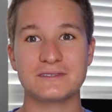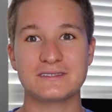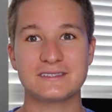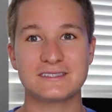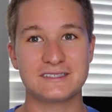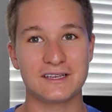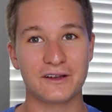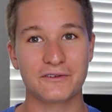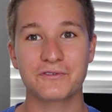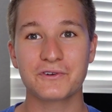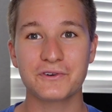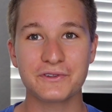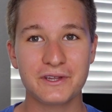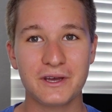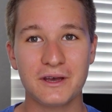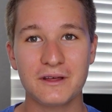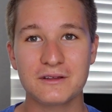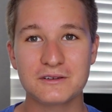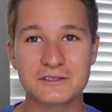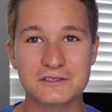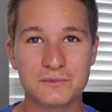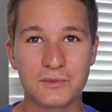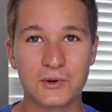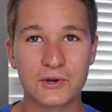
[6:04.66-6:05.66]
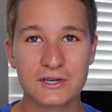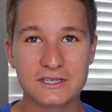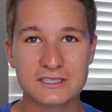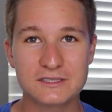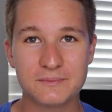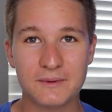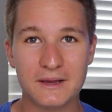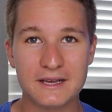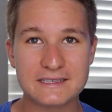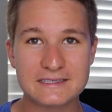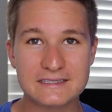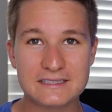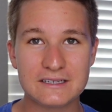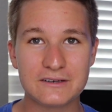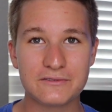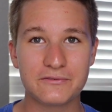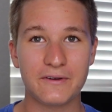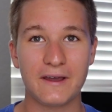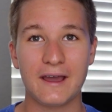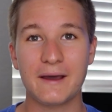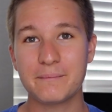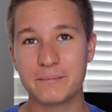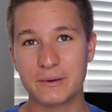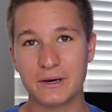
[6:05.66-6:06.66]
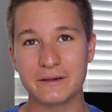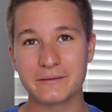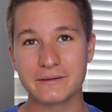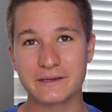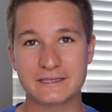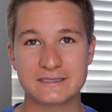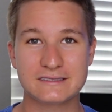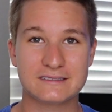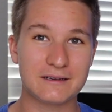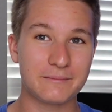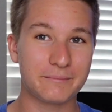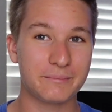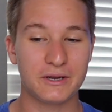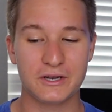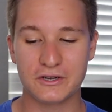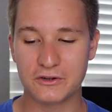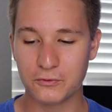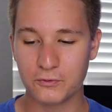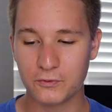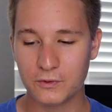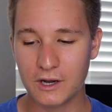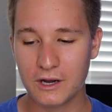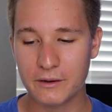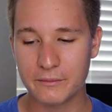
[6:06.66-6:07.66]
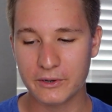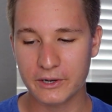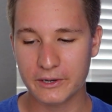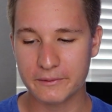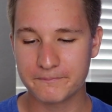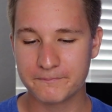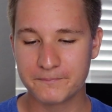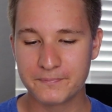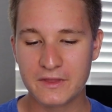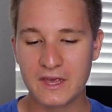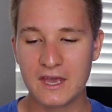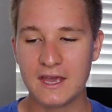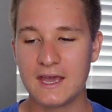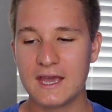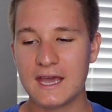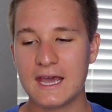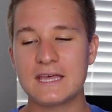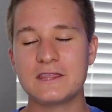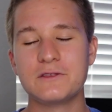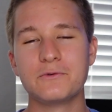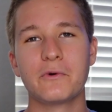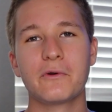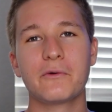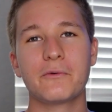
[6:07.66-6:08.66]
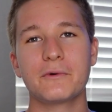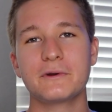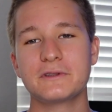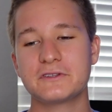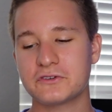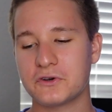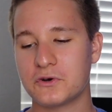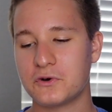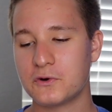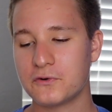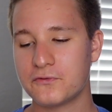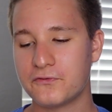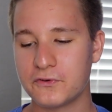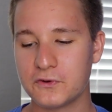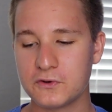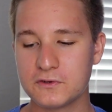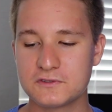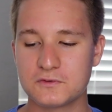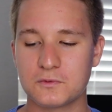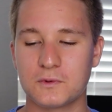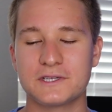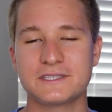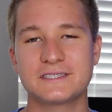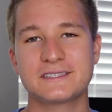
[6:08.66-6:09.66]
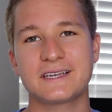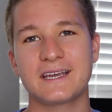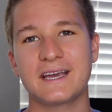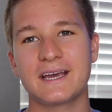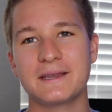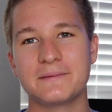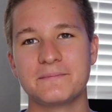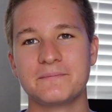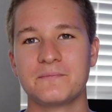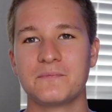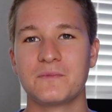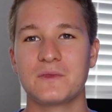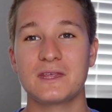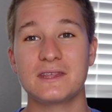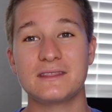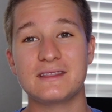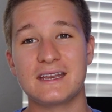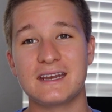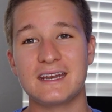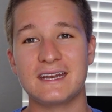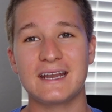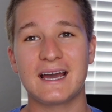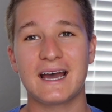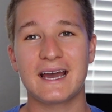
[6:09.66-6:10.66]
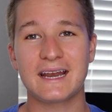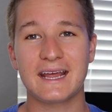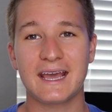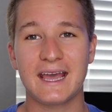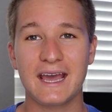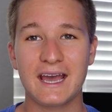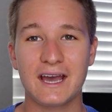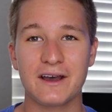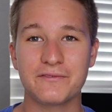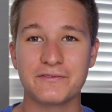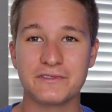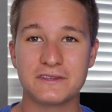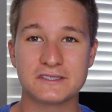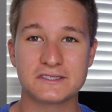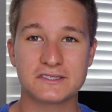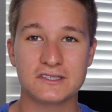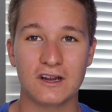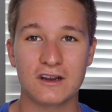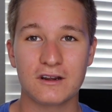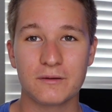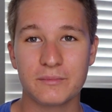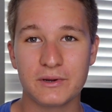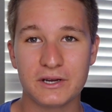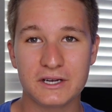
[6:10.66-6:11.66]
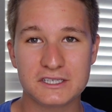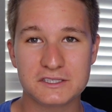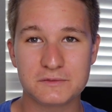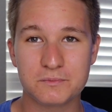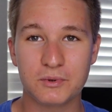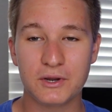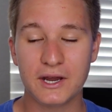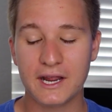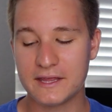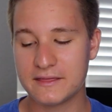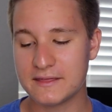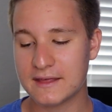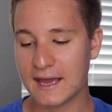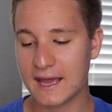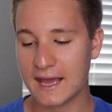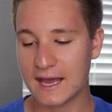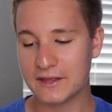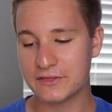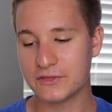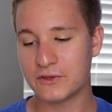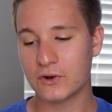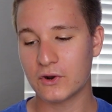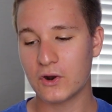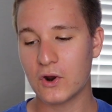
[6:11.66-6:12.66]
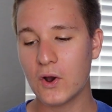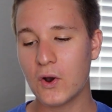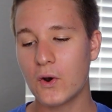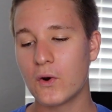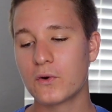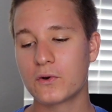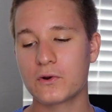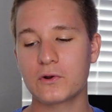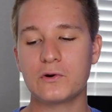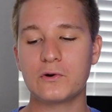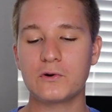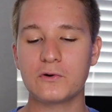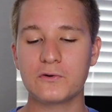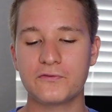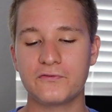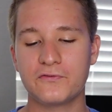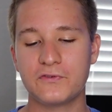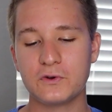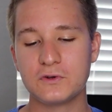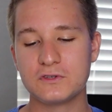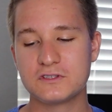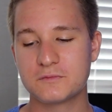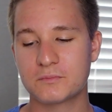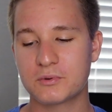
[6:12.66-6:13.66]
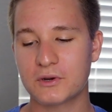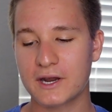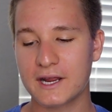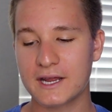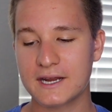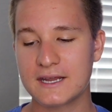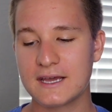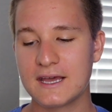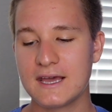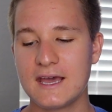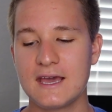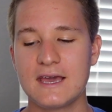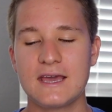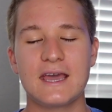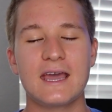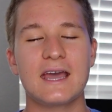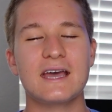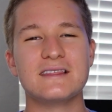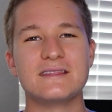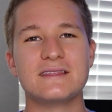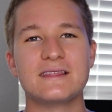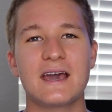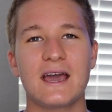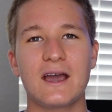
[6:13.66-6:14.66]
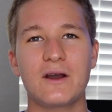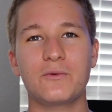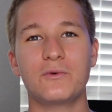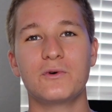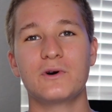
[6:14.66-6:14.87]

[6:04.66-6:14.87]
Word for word: several dollars more expensive at Publix compared to Walmart. And then we went to Whole Foods. Once again, they did not have the Starbucks brand. They had their own Whole Foods brand, and that